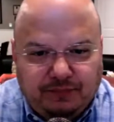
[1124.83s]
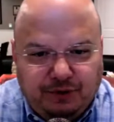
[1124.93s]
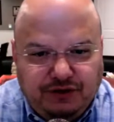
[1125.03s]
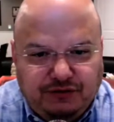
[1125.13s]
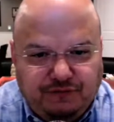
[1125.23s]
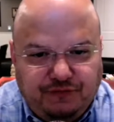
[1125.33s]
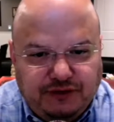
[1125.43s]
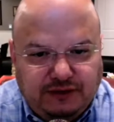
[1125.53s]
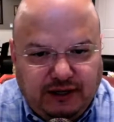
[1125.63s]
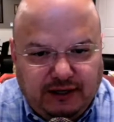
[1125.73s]
pretty
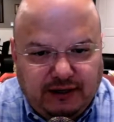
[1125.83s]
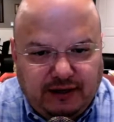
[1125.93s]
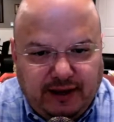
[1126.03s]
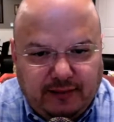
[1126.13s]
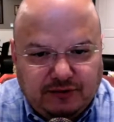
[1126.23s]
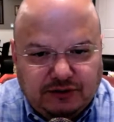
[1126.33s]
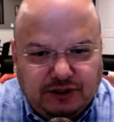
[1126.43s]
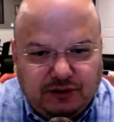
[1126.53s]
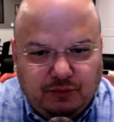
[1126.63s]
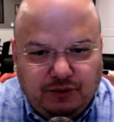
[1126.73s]
sophisticated labs is
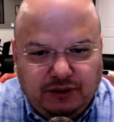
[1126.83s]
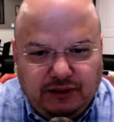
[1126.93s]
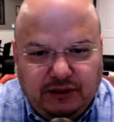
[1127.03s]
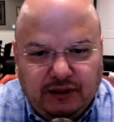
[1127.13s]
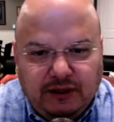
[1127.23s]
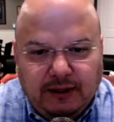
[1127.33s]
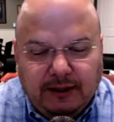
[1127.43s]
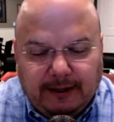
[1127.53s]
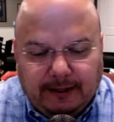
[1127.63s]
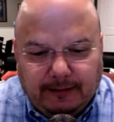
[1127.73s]
going to really
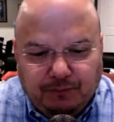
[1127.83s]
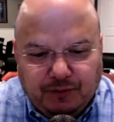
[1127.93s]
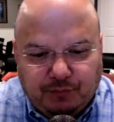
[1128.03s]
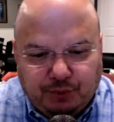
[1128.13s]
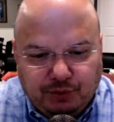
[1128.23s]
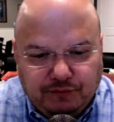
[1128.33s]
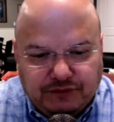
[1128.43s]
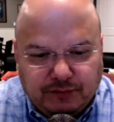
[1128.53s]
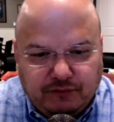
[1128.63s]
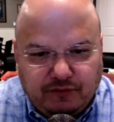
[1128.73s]
improve
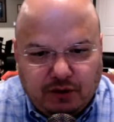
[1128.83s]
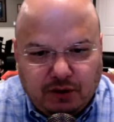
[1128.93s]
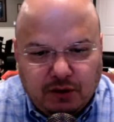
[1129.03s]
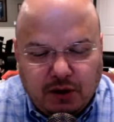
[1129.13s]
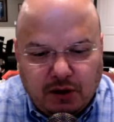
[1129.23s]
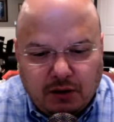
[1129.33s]
some of our